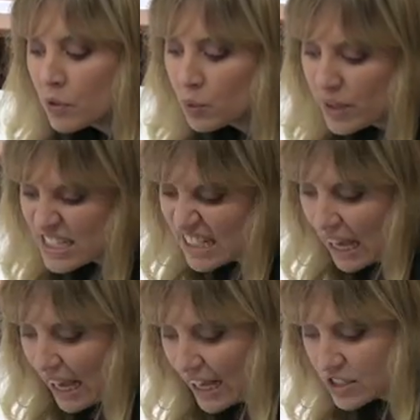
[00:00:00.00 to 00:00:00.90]
The reason
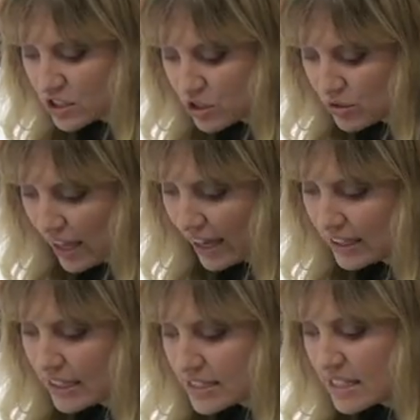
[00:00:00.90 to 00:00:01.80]
I asked you
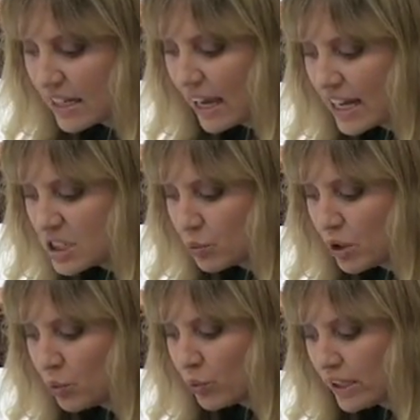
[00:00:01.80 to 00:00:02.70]
that is that as
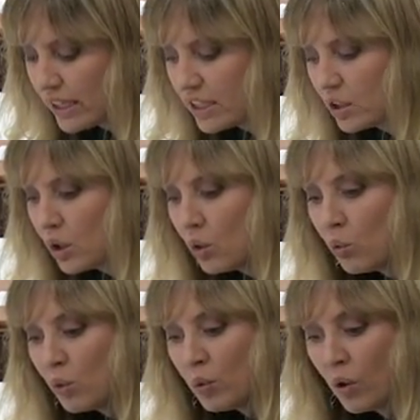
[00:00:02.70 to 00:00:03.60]
we read,
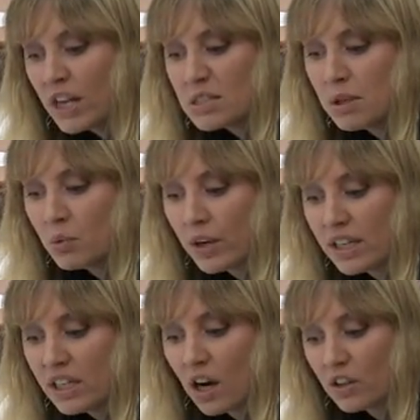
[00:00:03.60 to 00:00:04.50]
we want to be
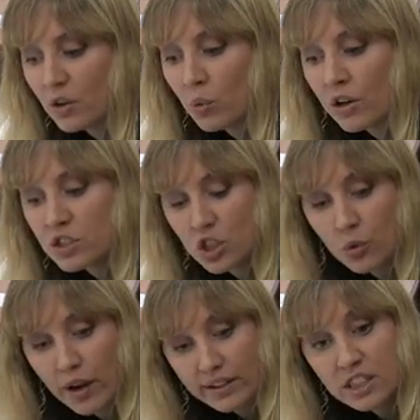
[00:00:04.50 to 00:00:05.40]
reading all the words
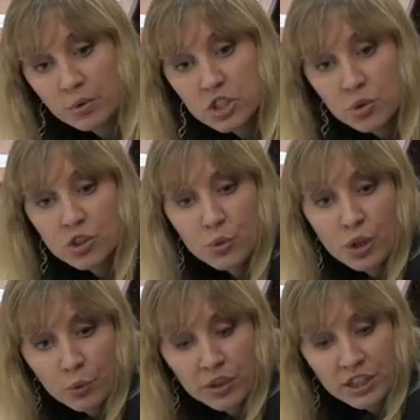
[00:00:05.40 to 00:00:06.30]
correctly, which you were
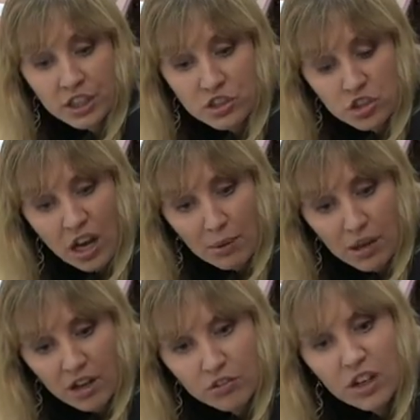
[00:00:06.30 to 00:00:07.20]
doing a really good job
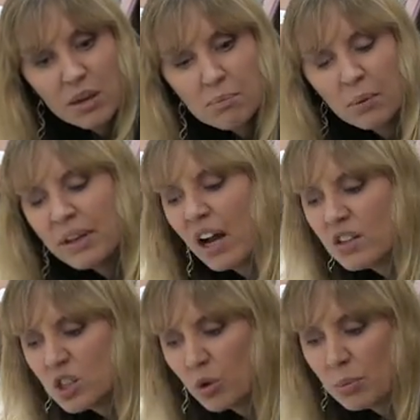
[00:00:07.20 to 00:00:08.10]
of. But we
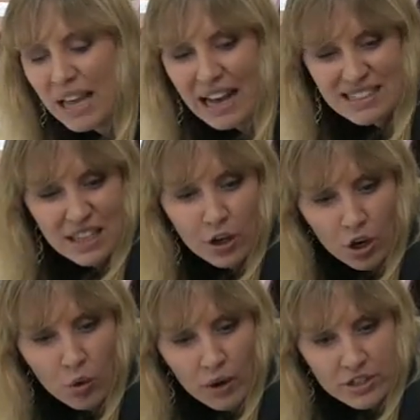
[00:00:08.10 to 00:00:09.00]
also want to be asking
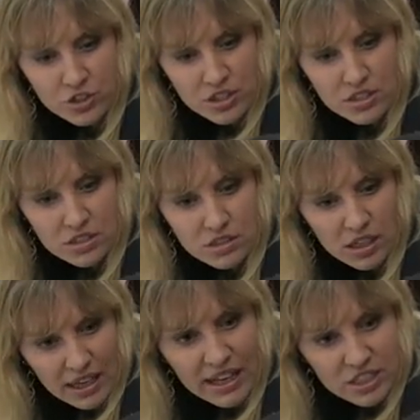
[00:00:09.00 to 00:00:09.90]

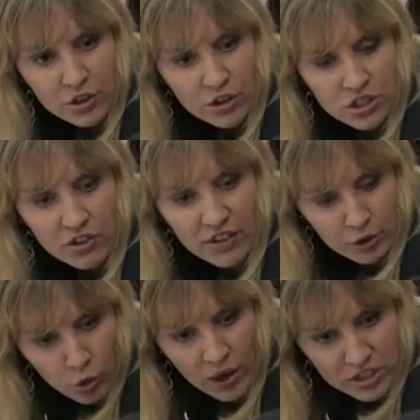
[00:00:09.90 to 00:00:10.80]
ourselves
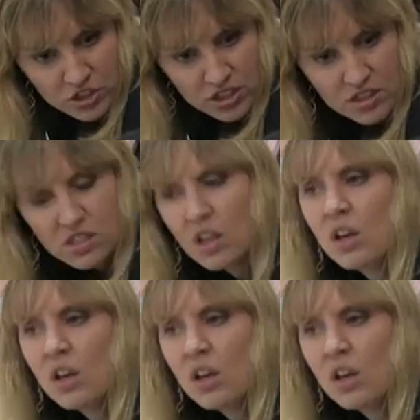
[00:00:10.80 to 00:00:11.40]
questions.